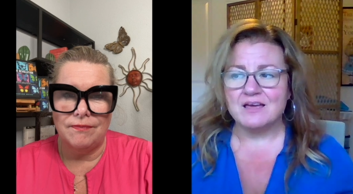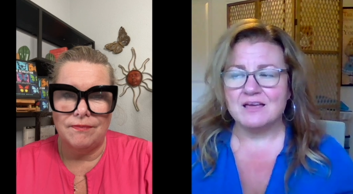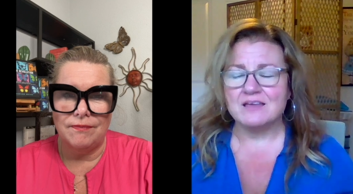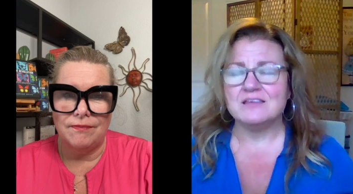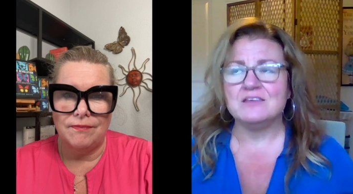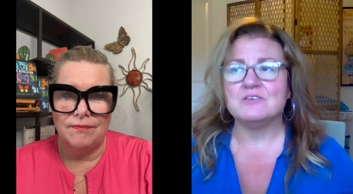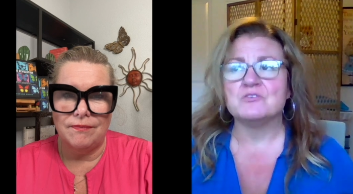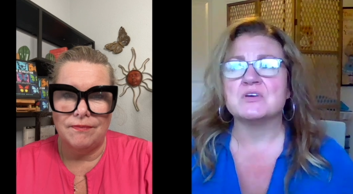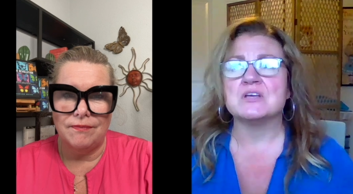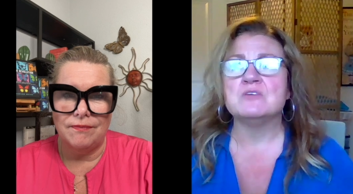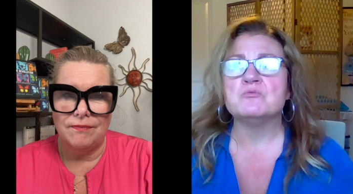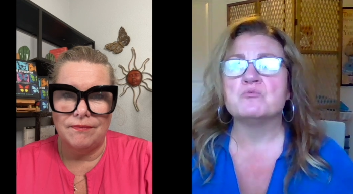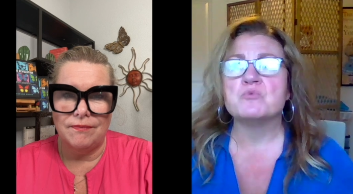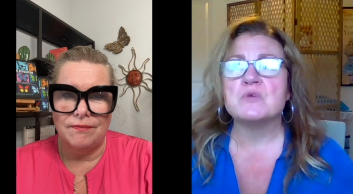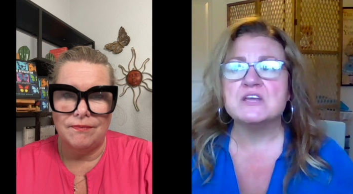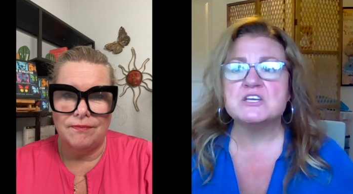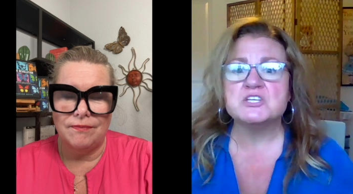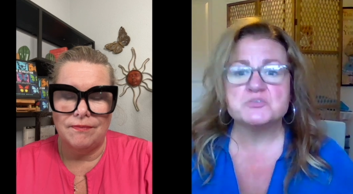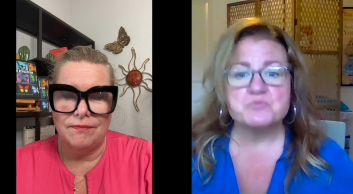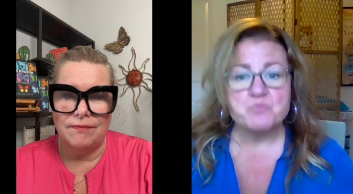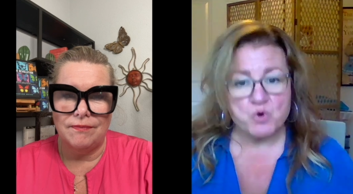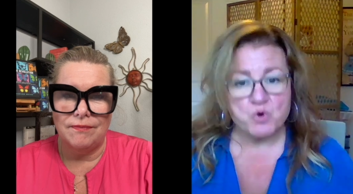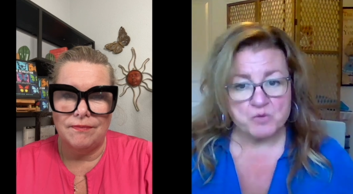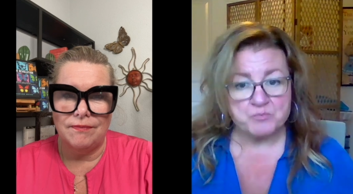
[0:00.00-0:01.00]
Speaker 1: you can
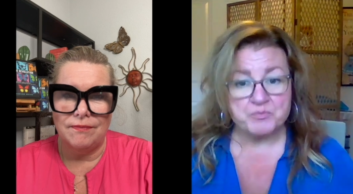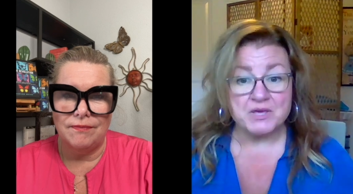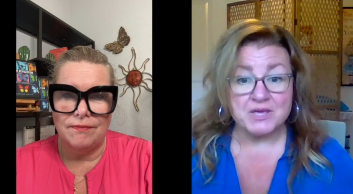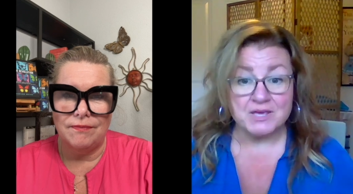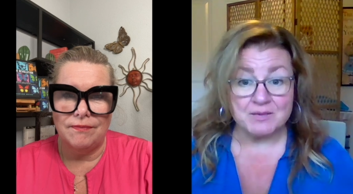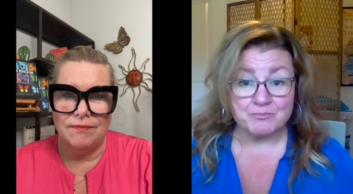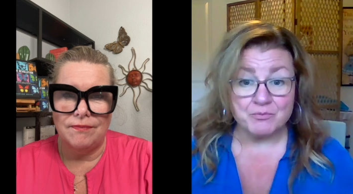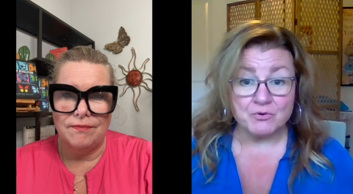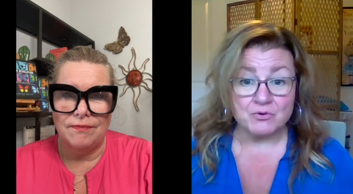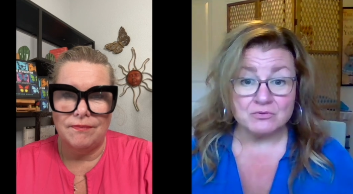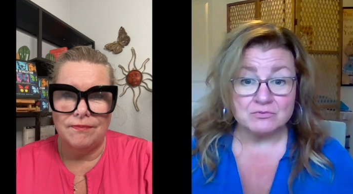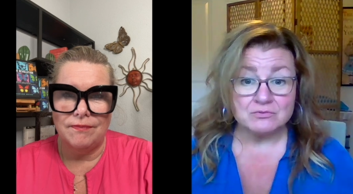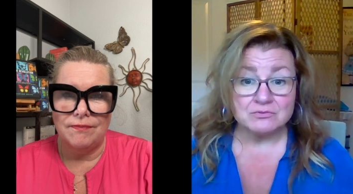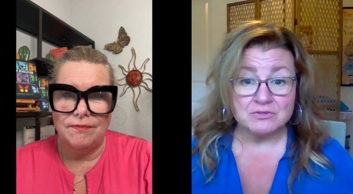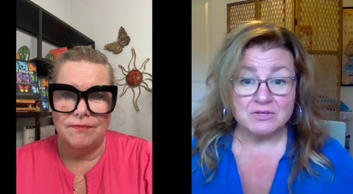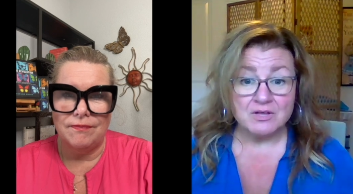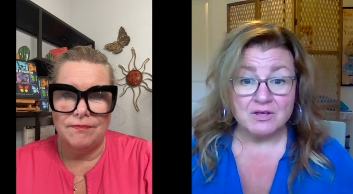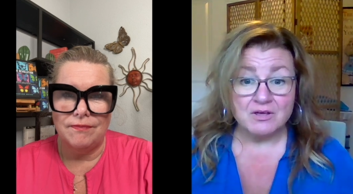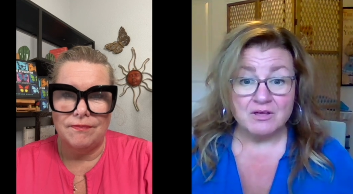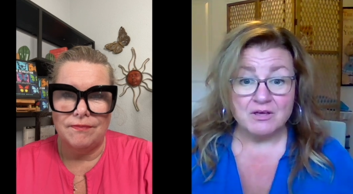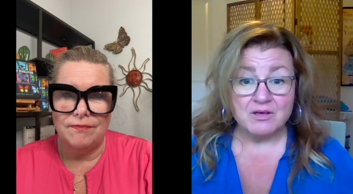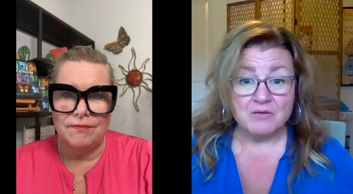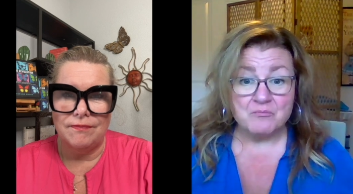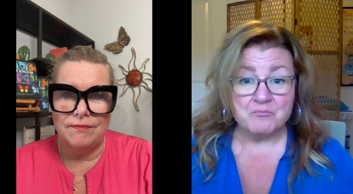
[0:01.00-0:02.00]
reach more people
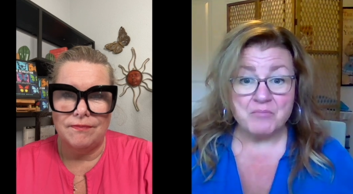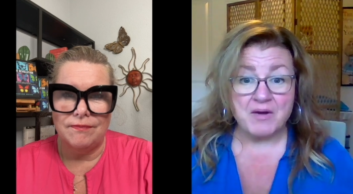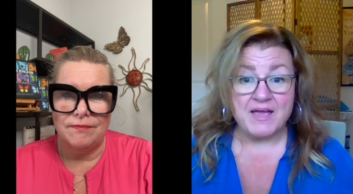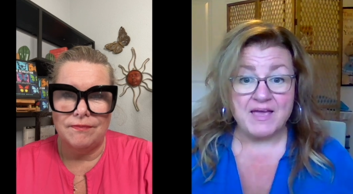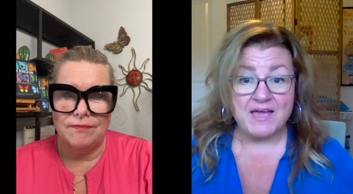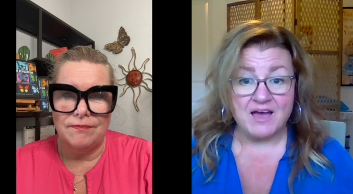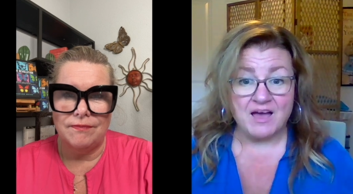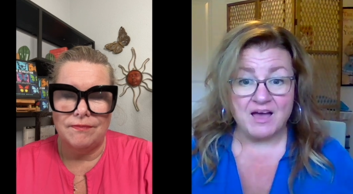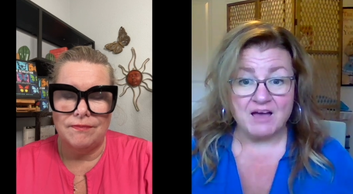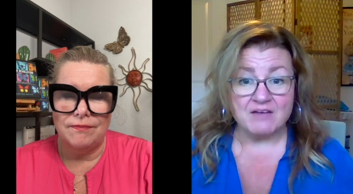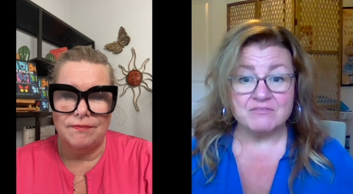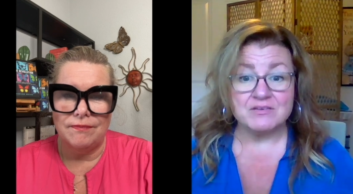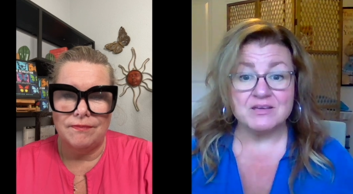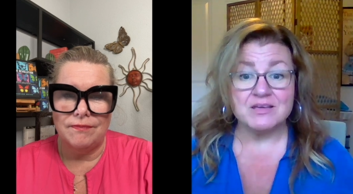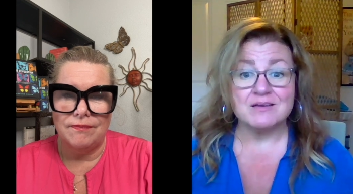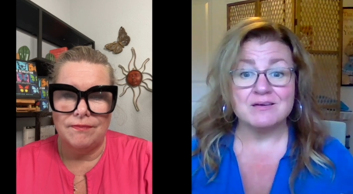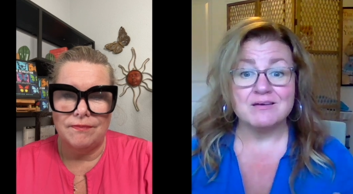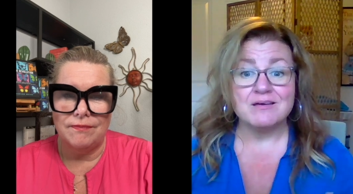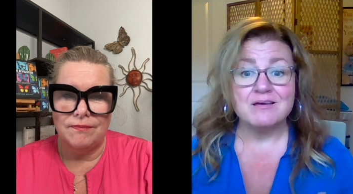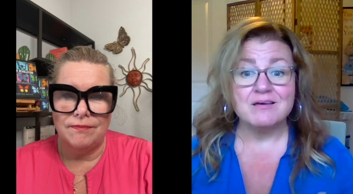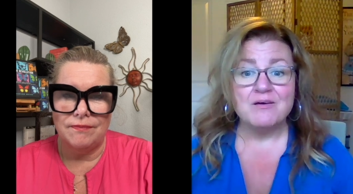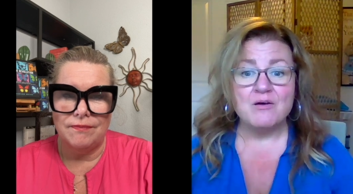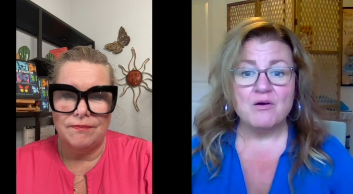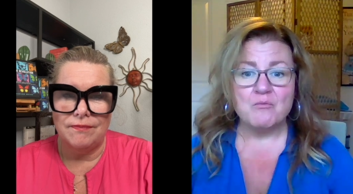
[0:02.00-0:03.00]
by
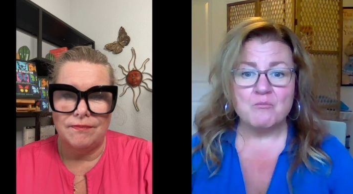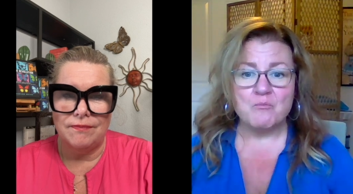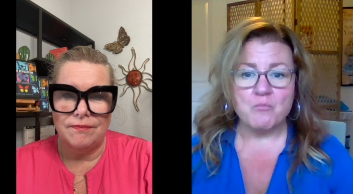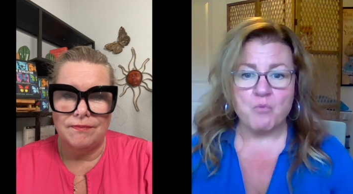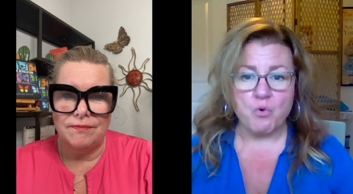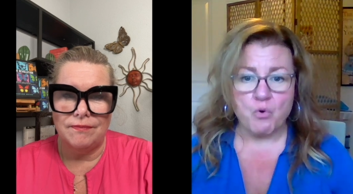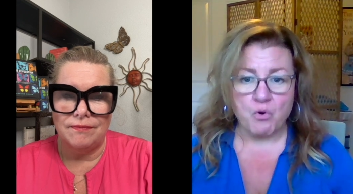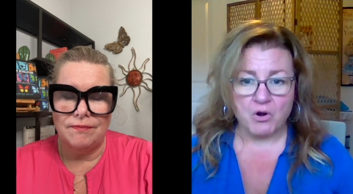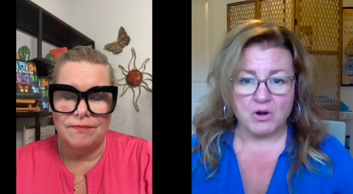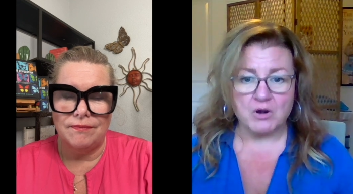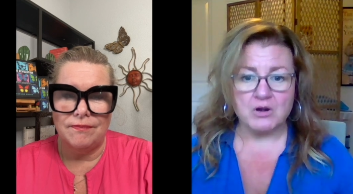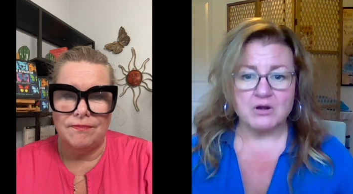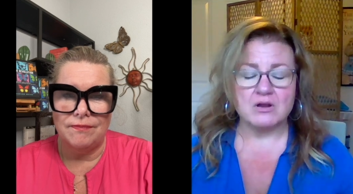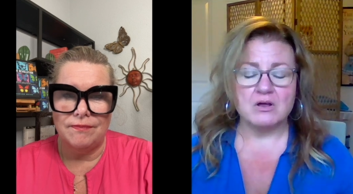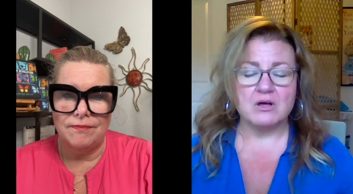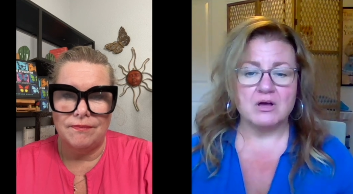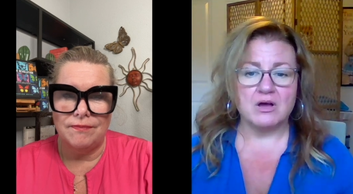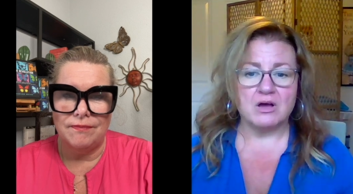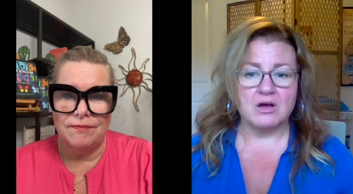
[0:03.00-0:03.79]
having more